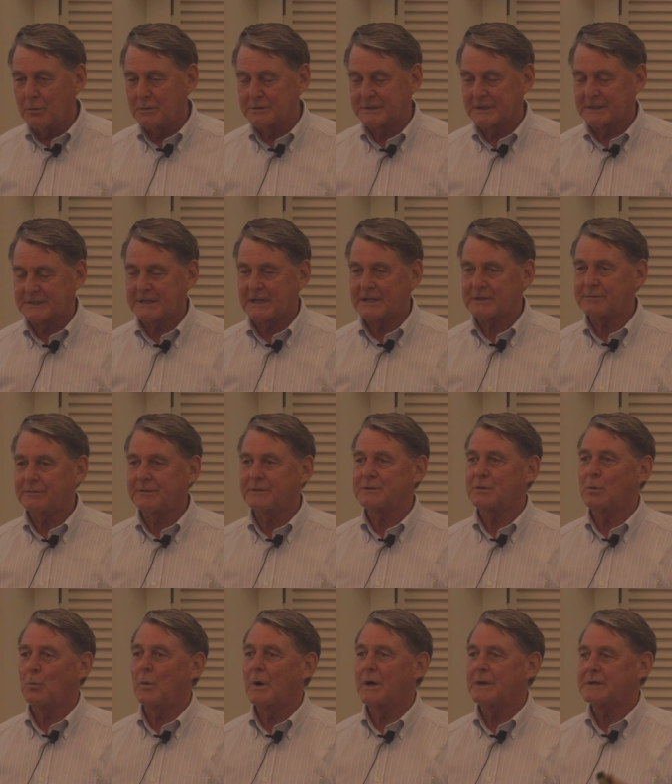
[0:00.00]
successful
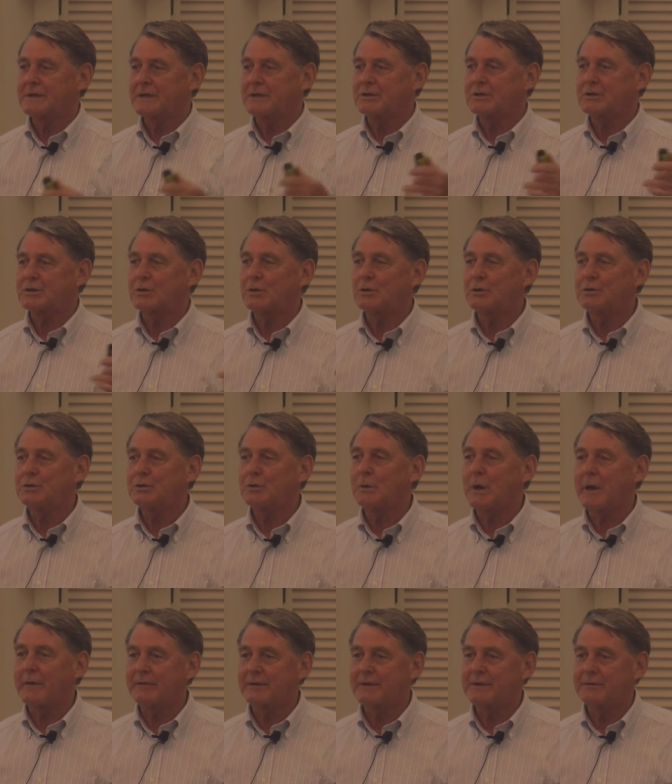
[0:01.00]
as it was, it just couldn't
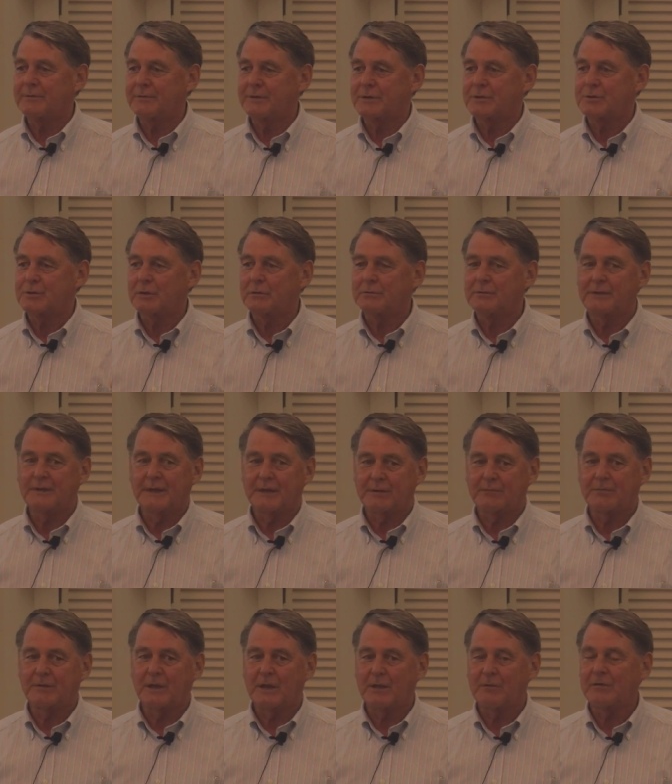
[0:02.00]
do everything for the children that
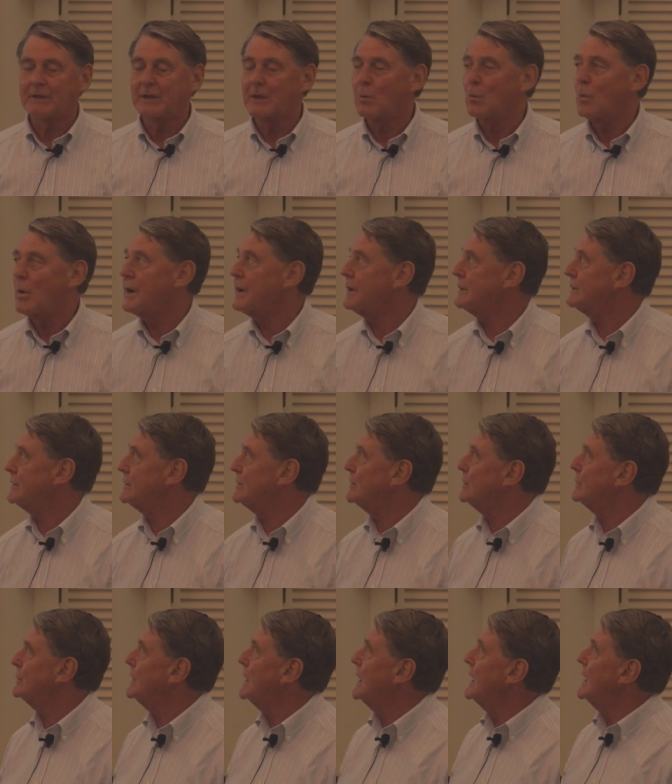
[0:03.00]
it really, really wanted to do.